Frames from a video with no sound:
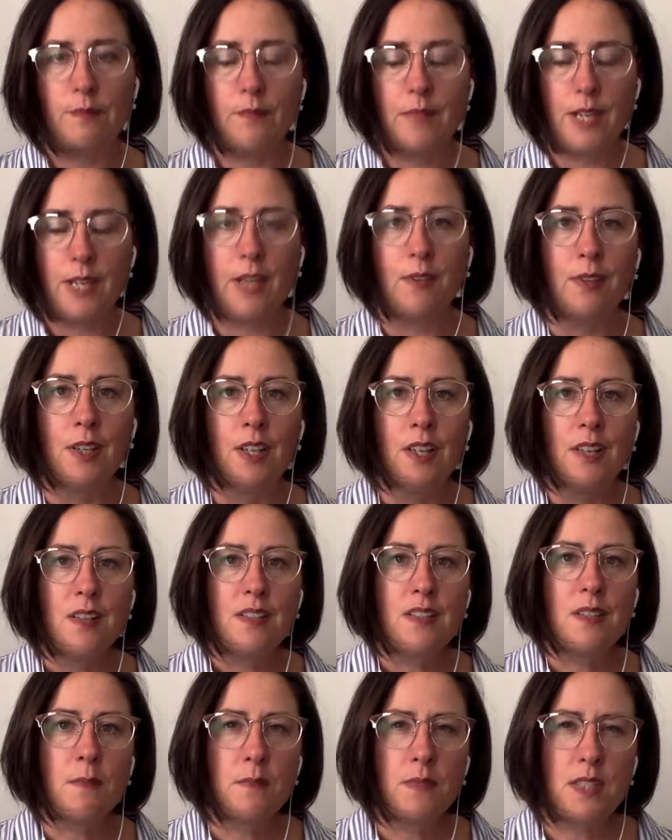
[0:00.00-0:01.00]
Now,
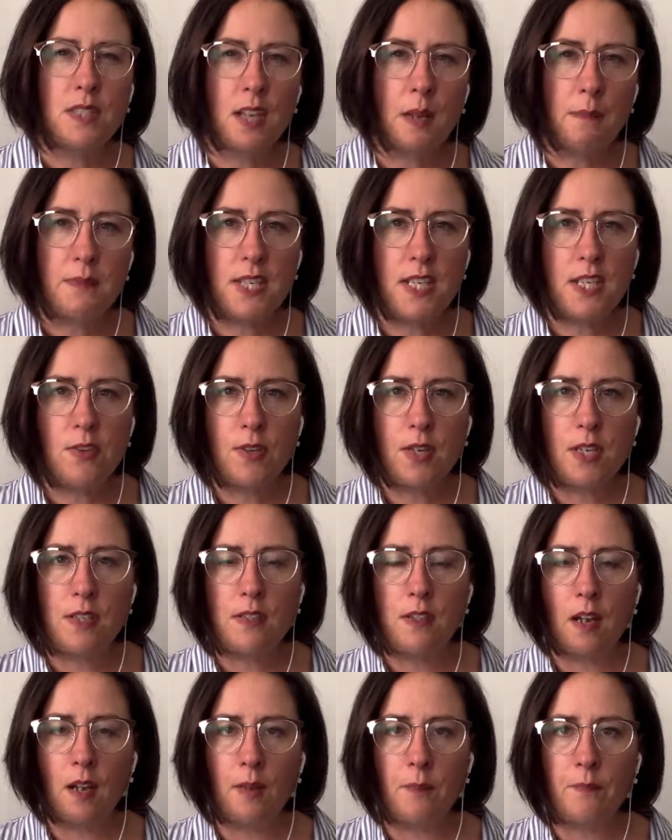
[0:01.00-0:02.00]
some steps that you
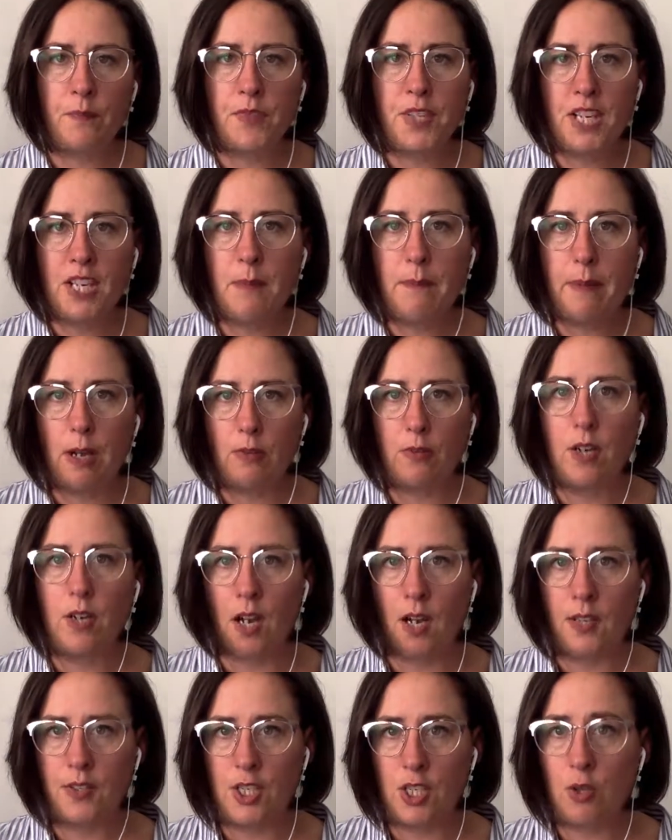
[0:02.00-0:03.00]
can think about
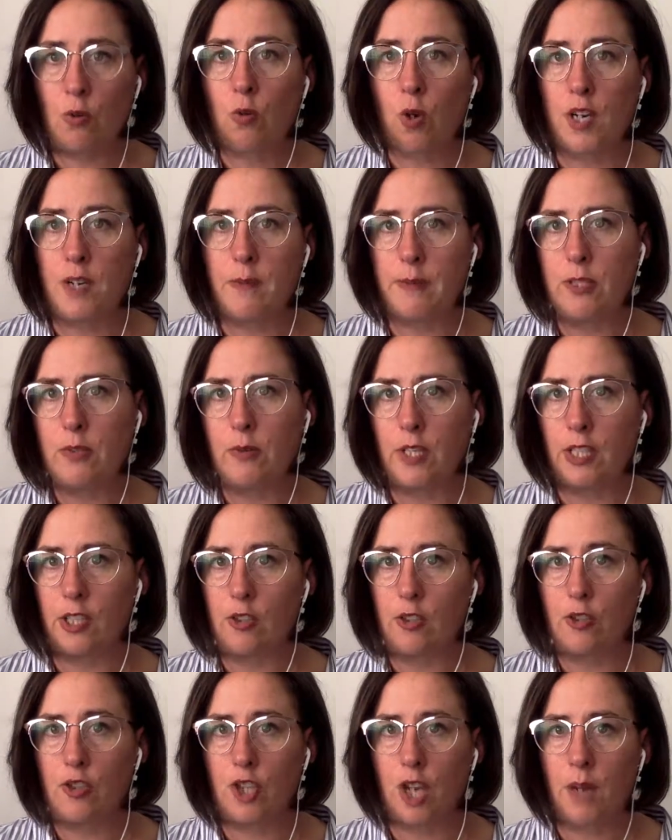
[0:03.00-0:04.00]
that you're going to be doing
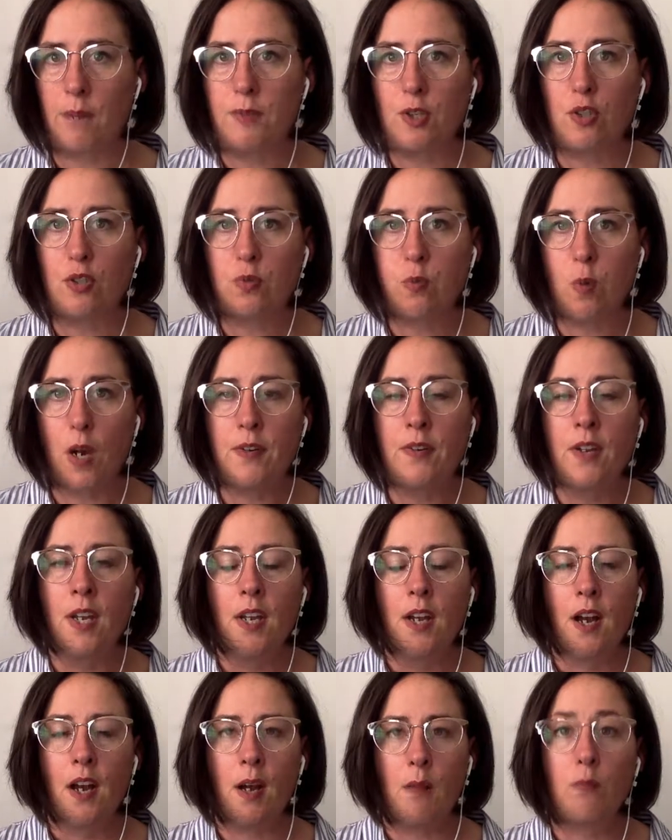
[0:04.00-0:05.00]
in your job search. One,
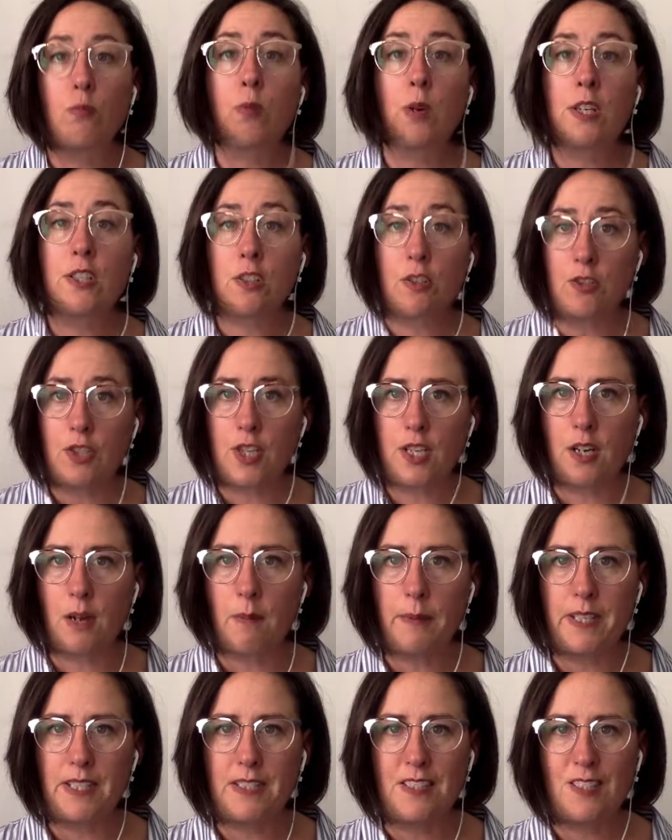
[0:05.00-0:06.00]
researching
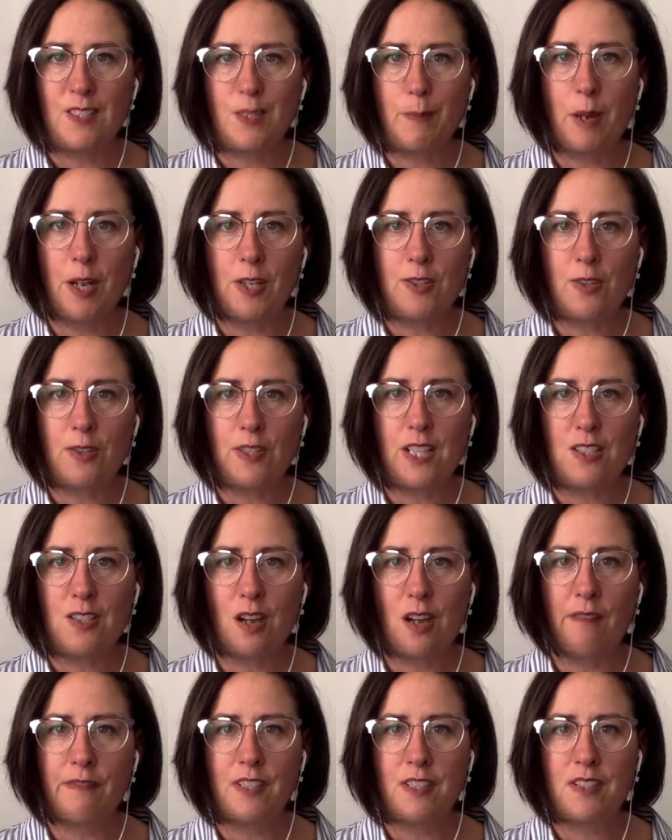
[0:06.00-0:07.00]
companies that sponsor. That's
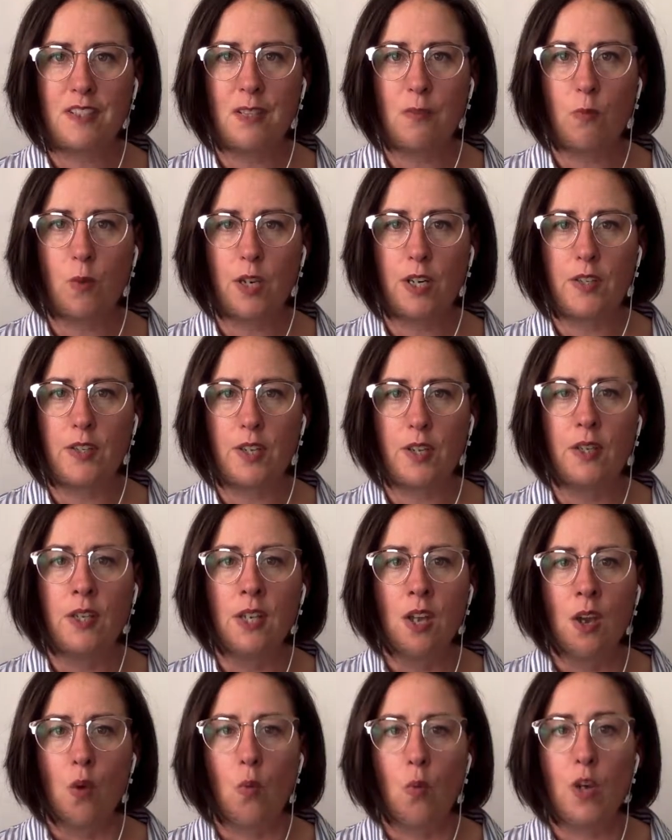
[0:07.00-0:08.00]
obviously one of
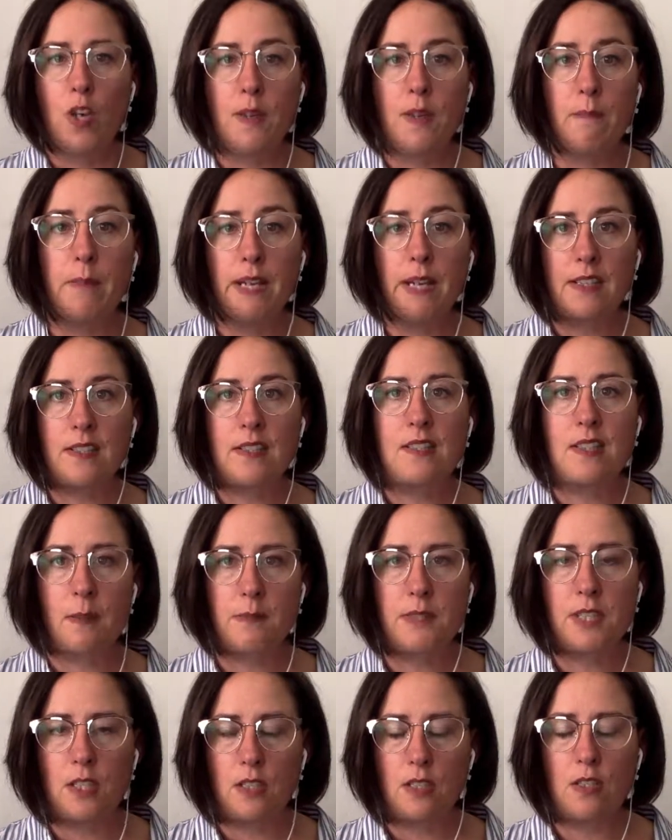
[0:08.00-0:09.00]
the biggest
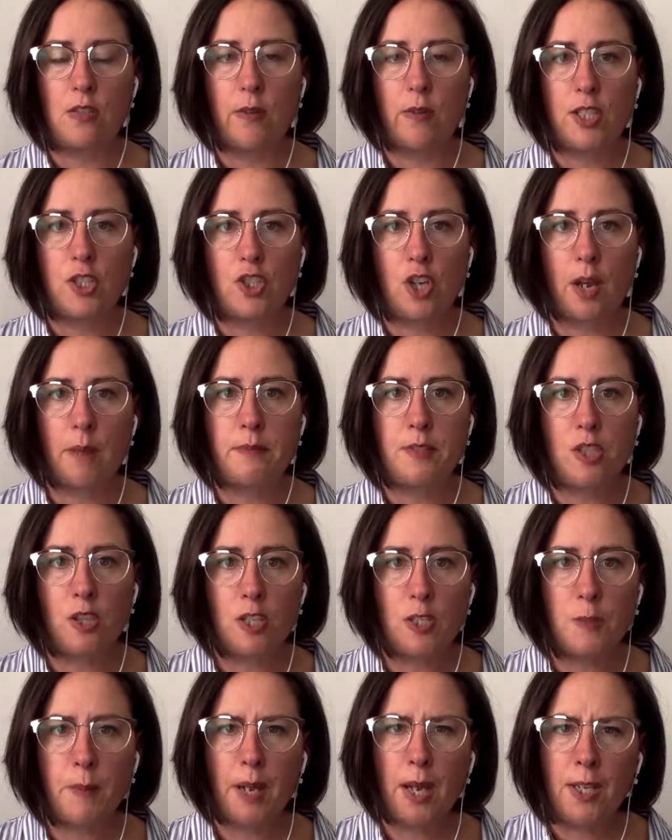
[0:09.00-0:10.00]
steps in the U.S. job
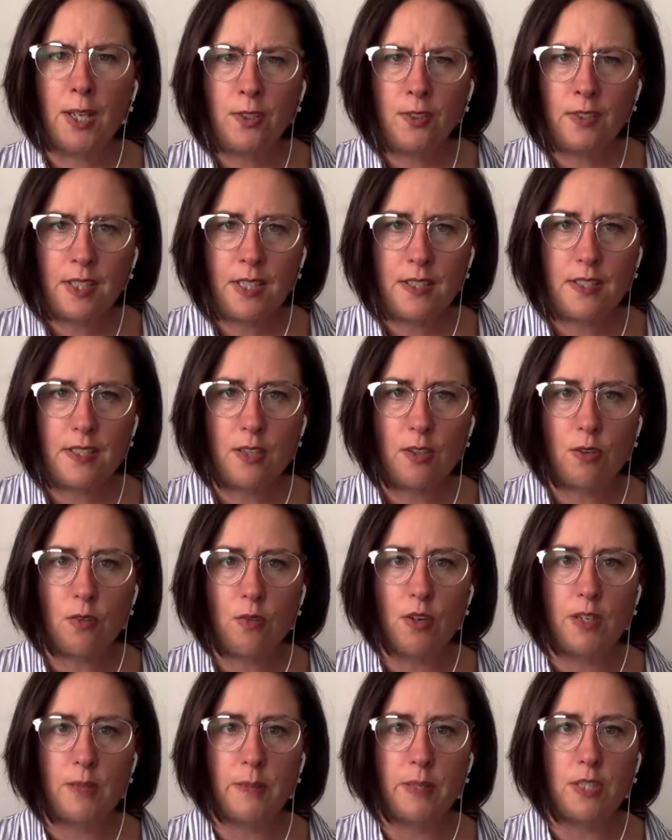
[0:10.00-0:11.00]
search. But other things that you're
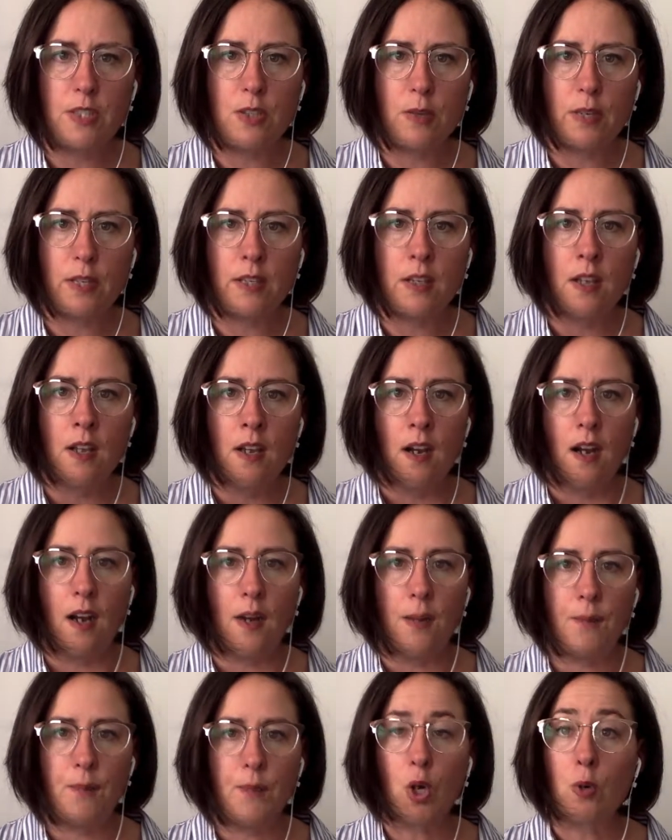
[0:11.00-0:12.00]
going to be doing
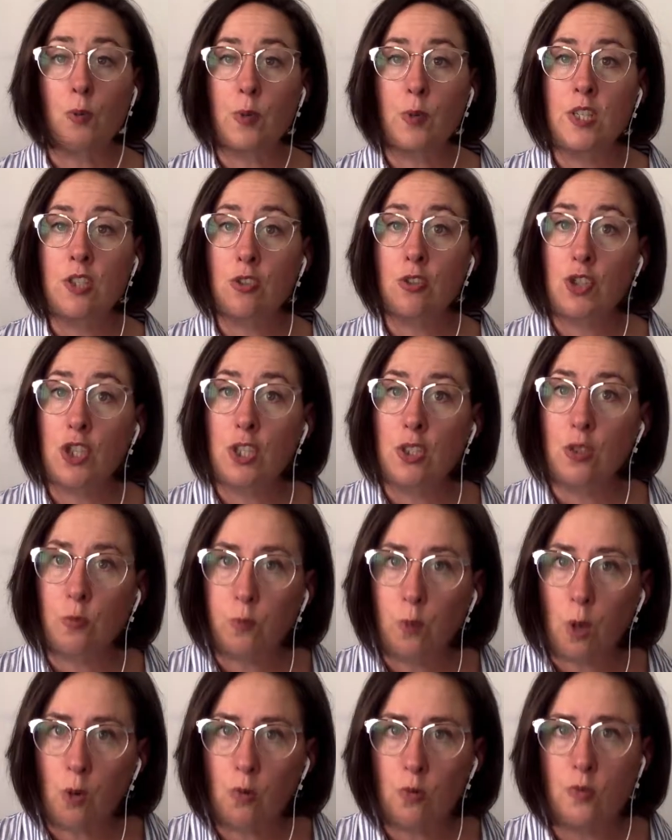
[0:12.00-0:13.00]
are researching the
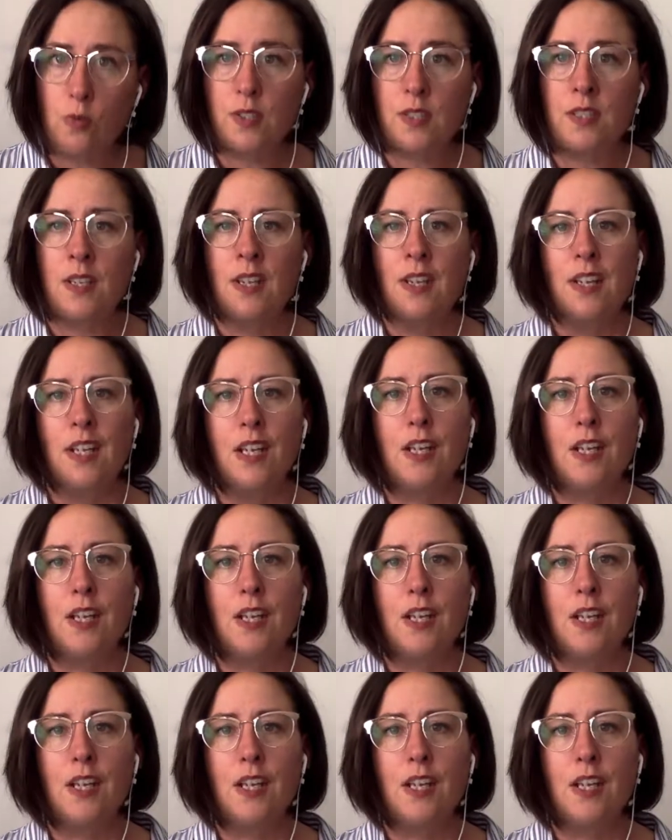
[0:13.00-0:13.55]
roles.